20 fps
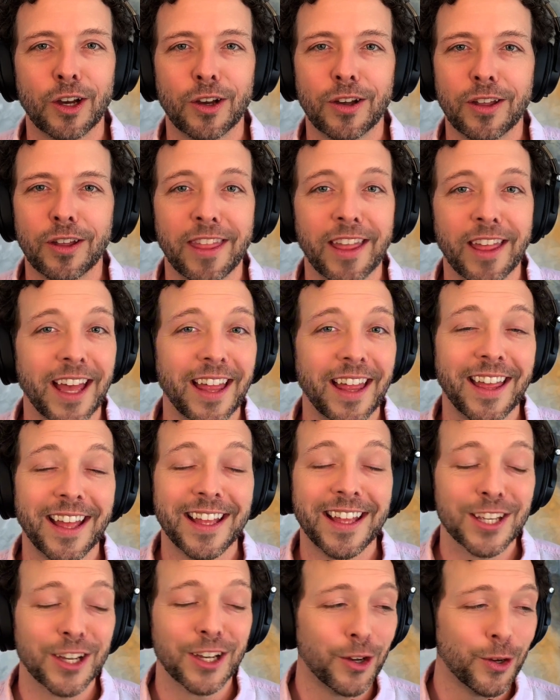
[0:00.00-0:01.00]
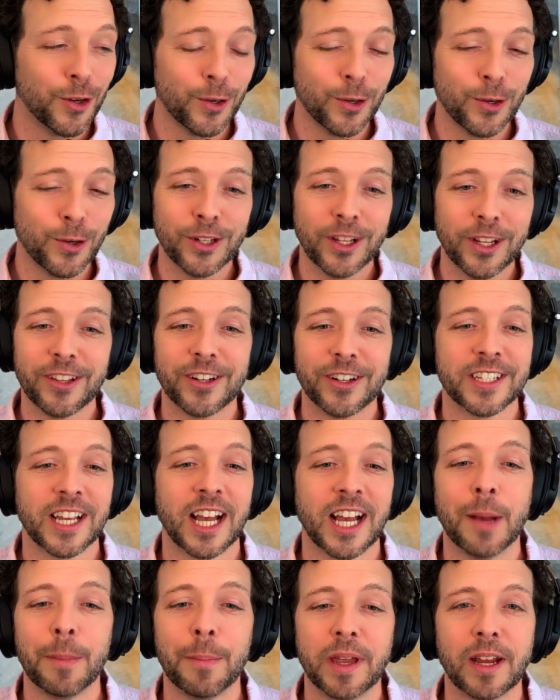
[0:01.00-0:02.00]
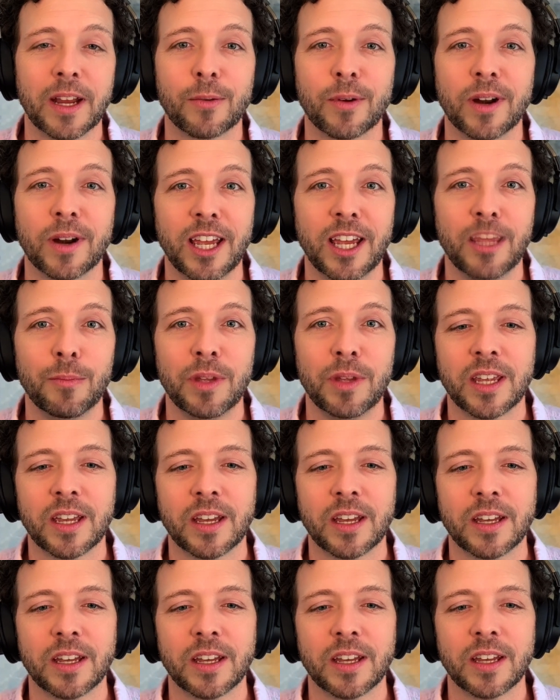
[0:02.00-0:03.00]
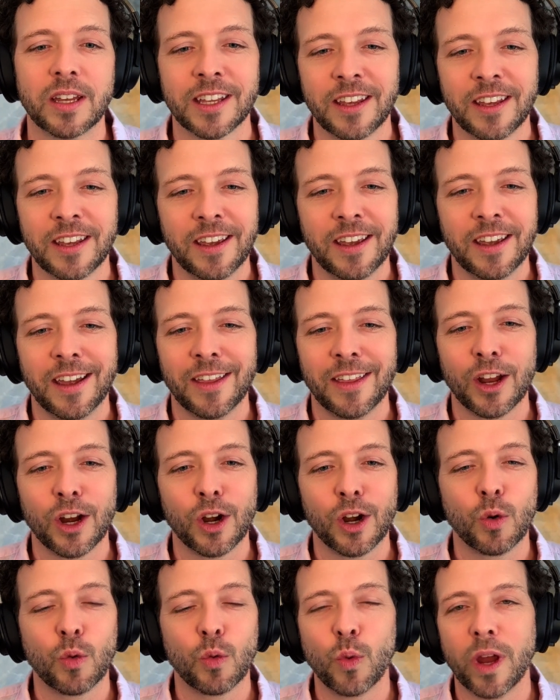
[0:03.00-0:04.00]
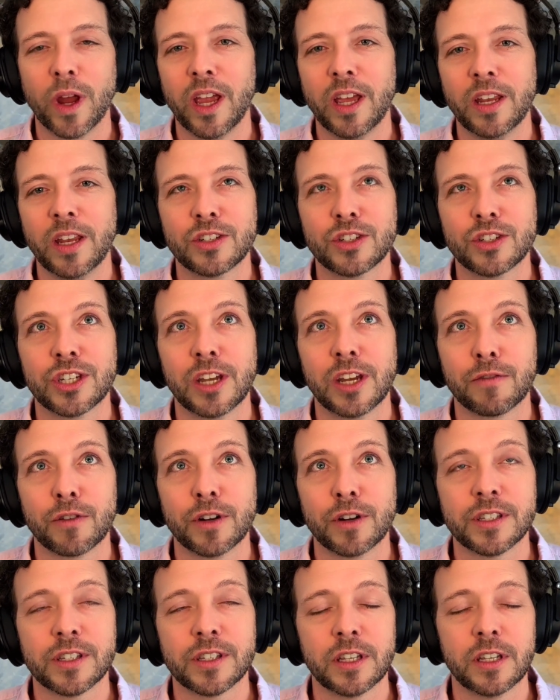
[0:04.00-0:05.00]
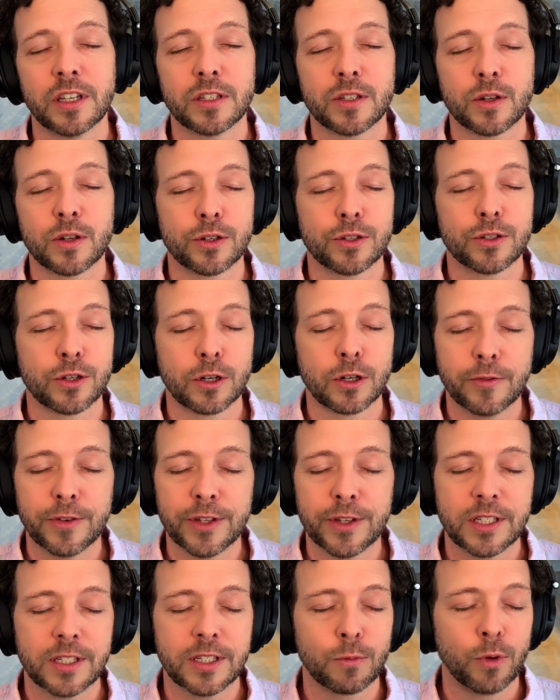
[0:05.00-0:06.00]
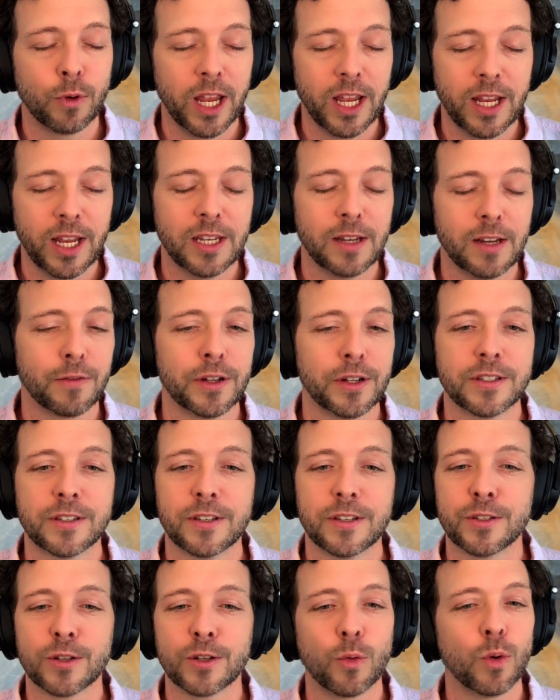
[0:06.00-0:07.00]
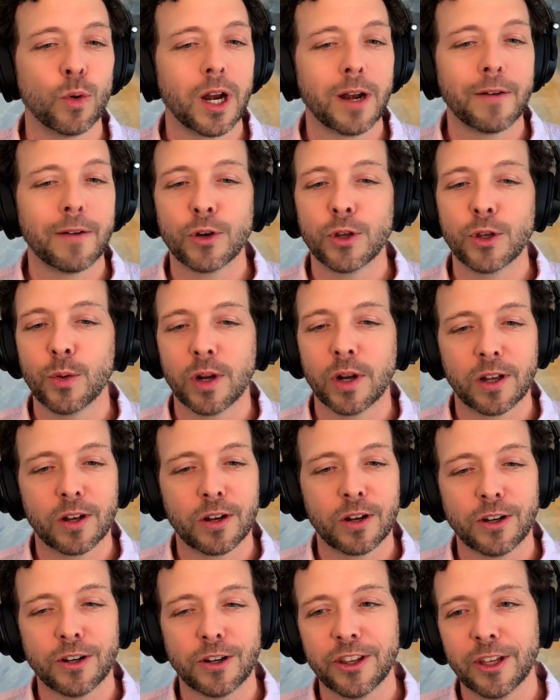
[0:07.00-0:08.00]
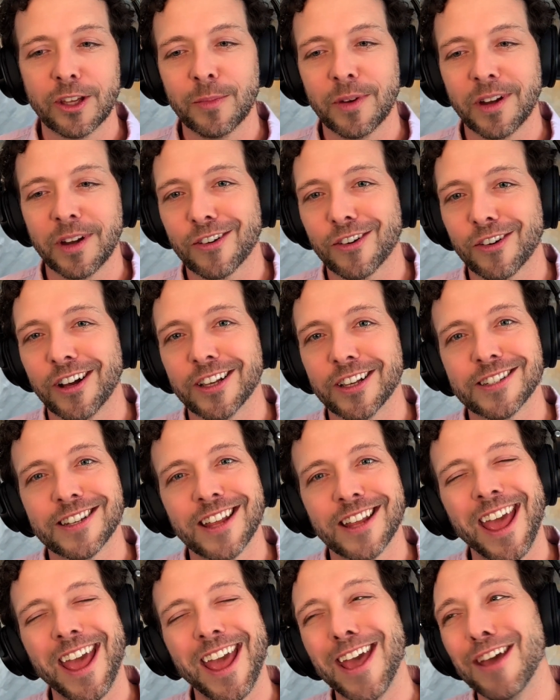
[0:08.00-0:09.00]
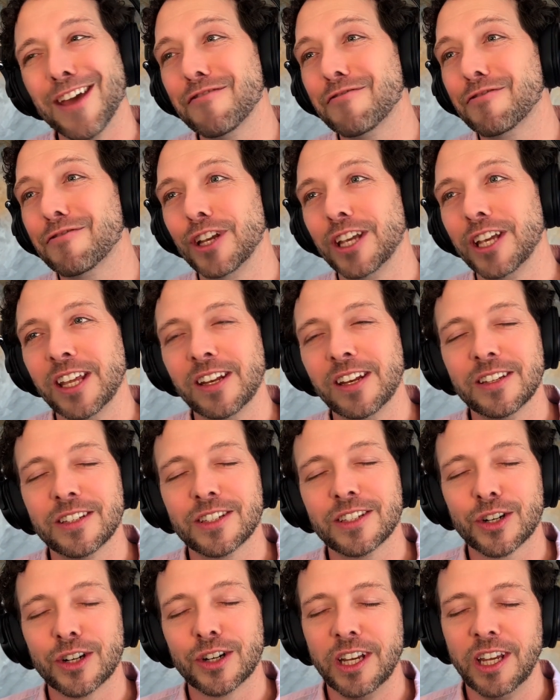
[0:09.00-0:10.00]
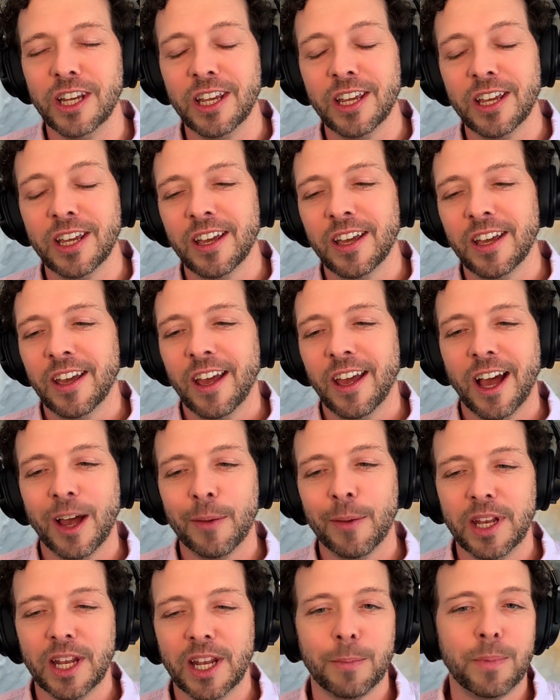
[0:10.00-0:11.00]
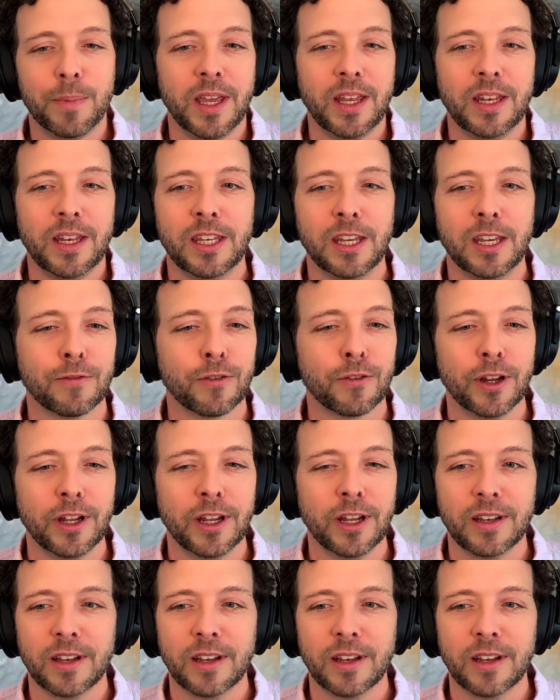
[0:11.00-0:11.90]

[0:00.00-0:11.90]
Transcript: That's a whole nother topic, right? Because there are wage differences or service rate differences or whatever you want to call them across every industry. I mean, I paid different